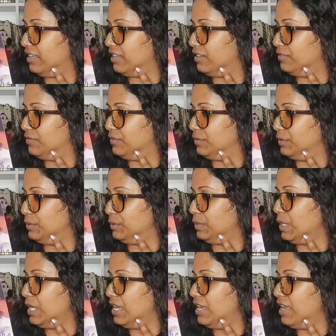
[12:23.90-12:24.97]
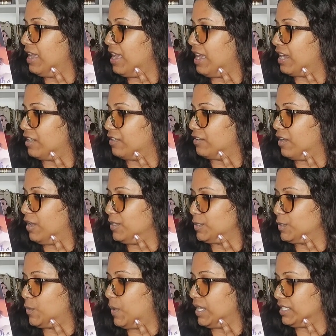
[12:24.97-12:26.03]
of food and
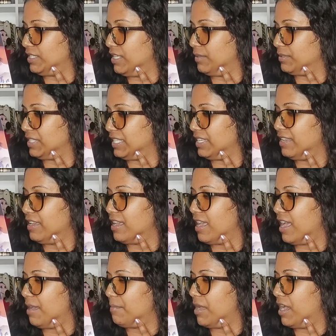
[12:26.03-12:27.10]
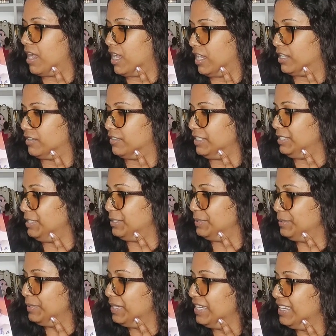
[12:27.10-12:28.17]
growled quite loudly. I'm hungry.
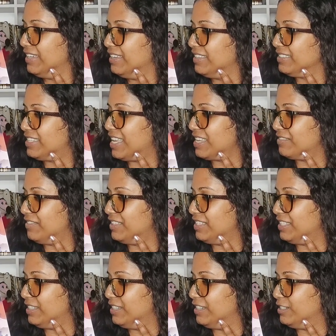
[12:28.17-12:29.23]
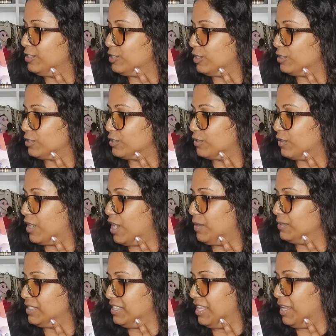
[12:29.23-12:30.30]
You? Thankfully, Jones
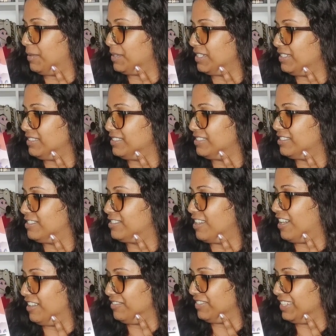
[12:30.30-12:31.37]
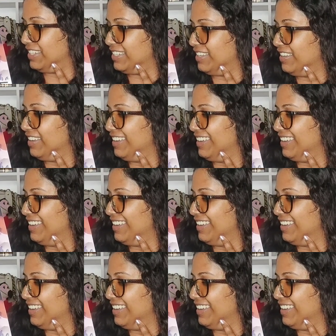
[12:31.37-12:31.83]
growled louder, starving.